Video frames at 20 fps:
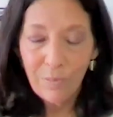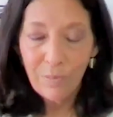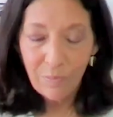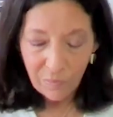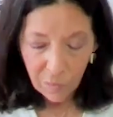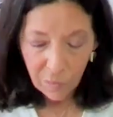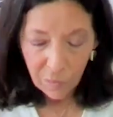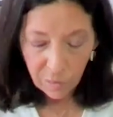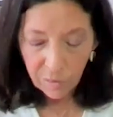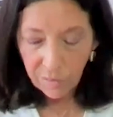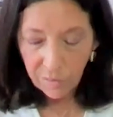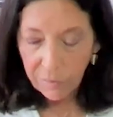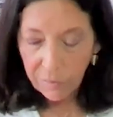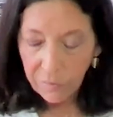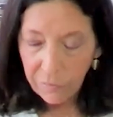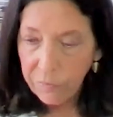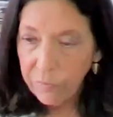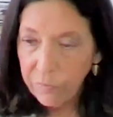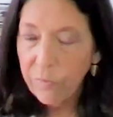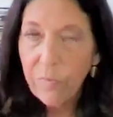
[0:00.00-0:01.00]
the sort of,
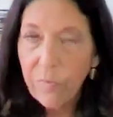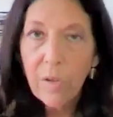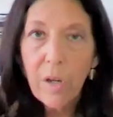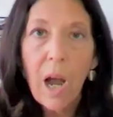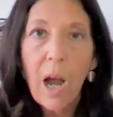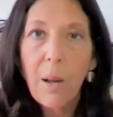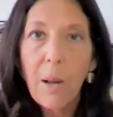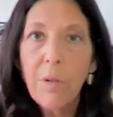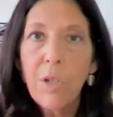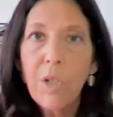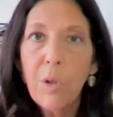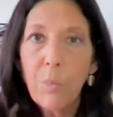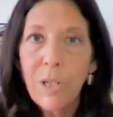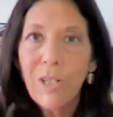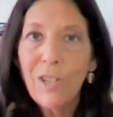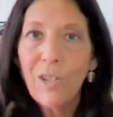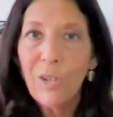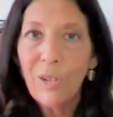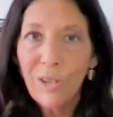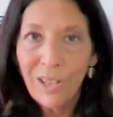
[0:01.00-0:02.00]
I'm
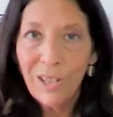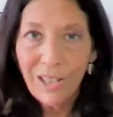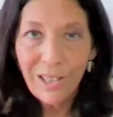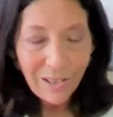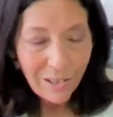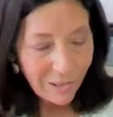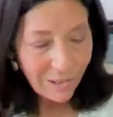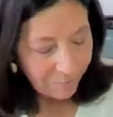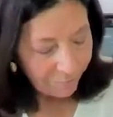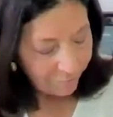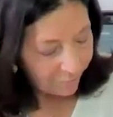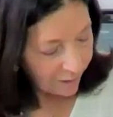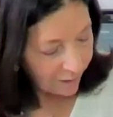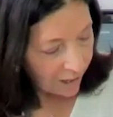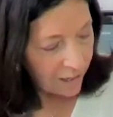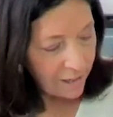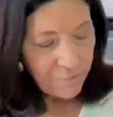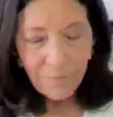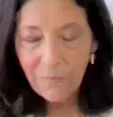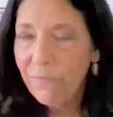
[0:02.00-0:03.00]
Switzerland,
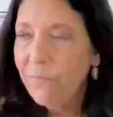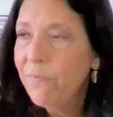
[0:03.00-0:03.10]
right?